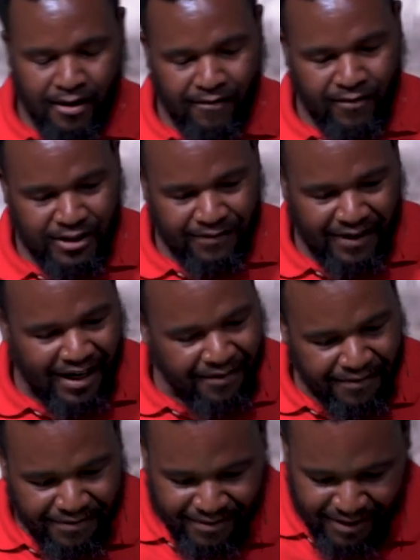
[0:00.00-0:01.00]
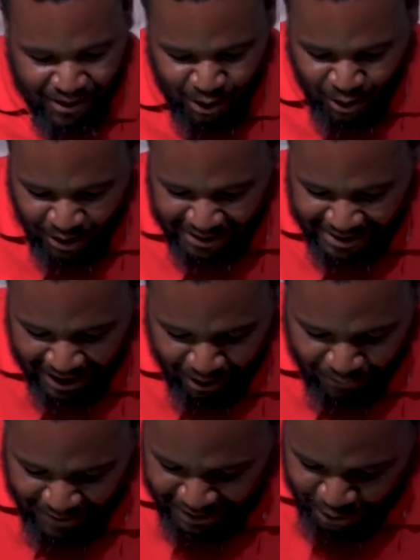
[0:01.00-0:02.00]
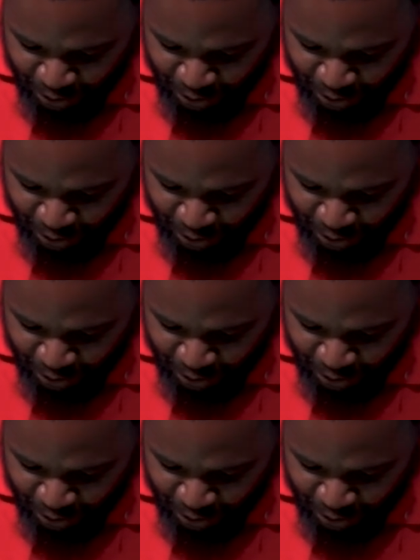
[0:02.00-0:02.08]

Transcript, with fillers: Verse five. You yourself, you